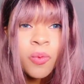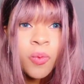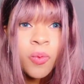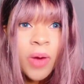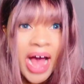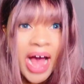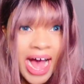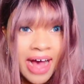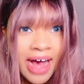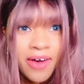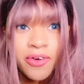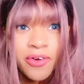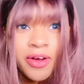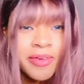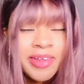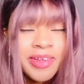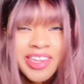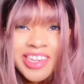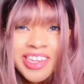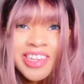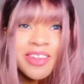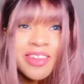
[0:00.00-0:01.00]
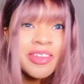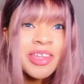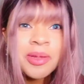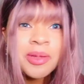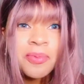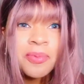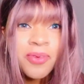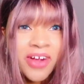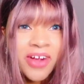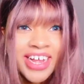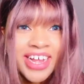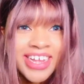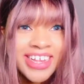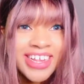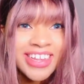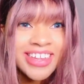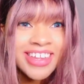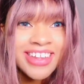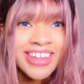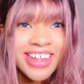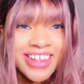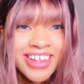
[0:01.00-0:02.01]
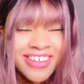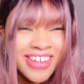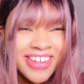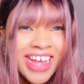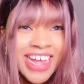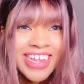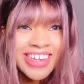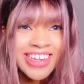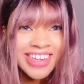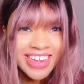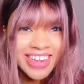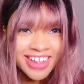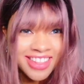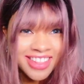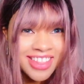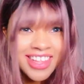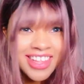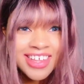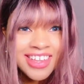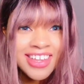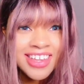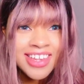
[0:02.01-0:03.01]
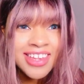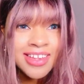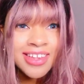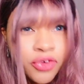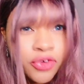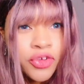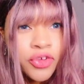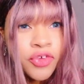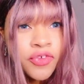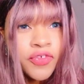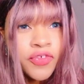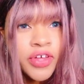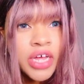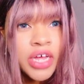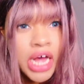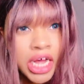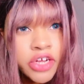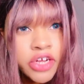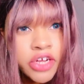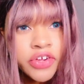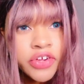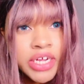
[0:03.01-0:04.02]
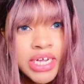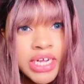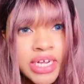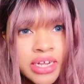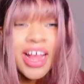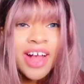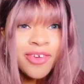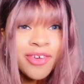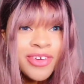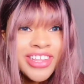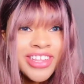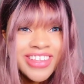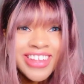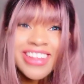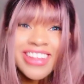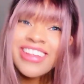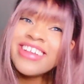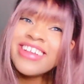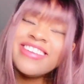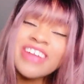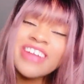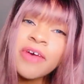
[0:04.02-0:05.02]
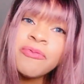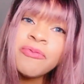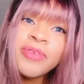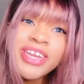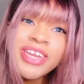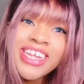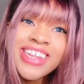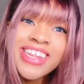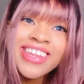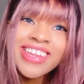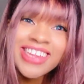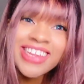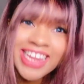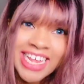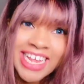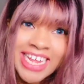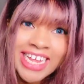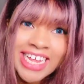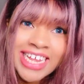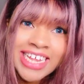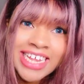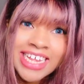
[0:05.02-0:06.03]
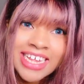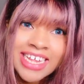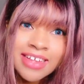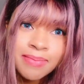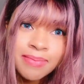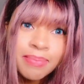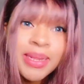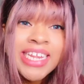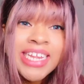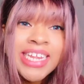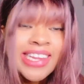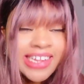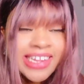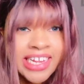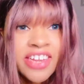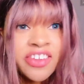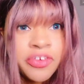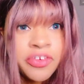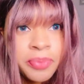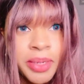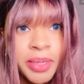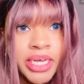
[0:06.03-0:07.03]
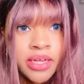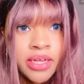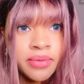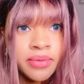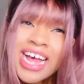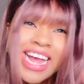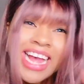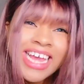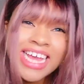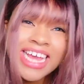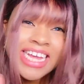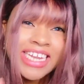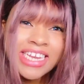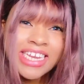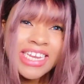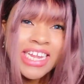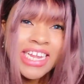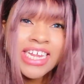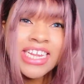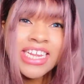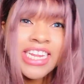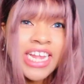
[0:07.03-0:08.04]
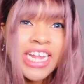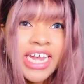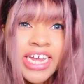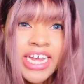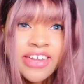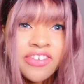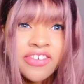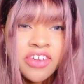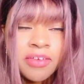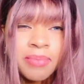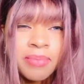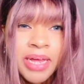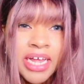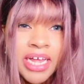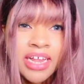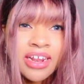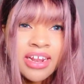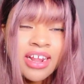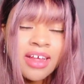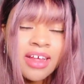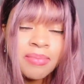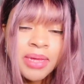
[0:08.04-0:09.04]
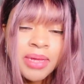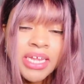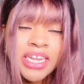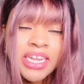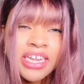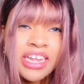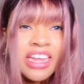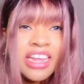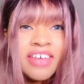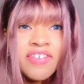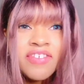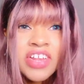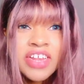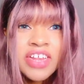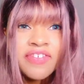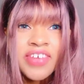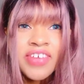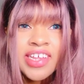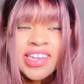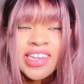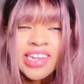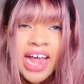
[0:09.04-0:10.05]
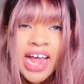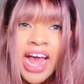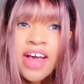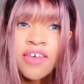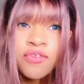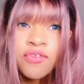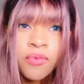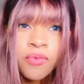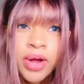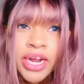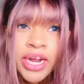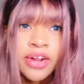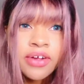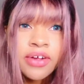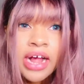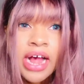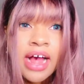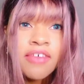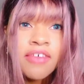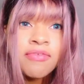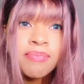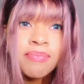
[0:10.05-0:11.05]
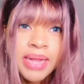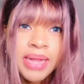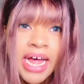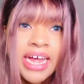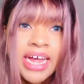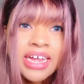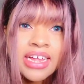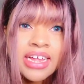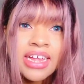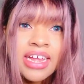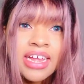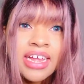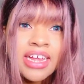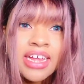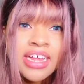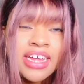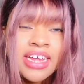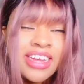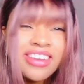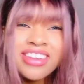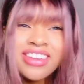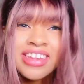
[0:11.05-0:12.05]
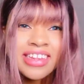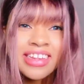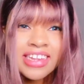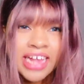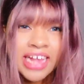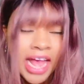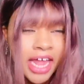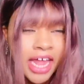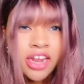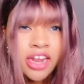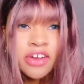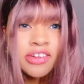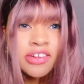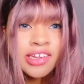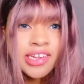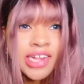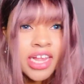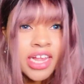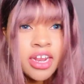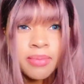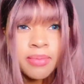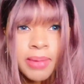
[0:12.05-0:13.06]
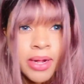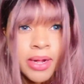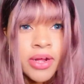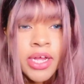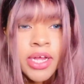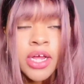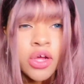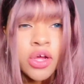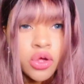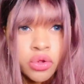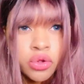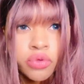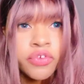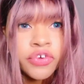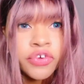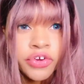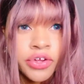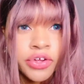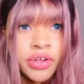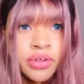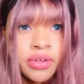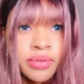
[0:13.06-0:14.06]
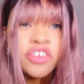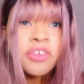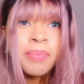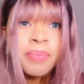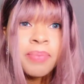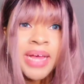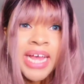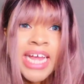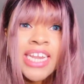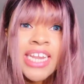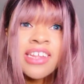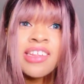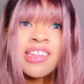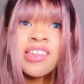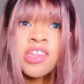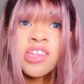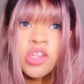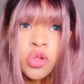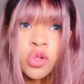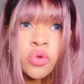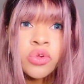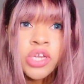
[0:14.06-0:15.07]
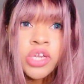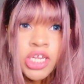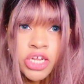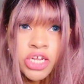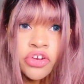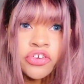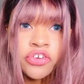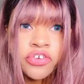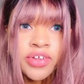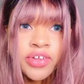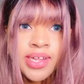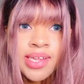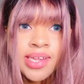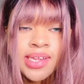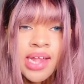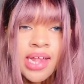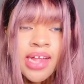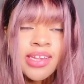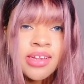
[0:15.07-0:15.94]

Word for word: Wow, I was so surprised. Like, you guys eat this? Don't you feel hungry? I want to learn Japanese slang. Please teach me. I can't date an Asian man. I mean, even if he's half white or half black, he just can't understand American culture. Japan is so dangerous.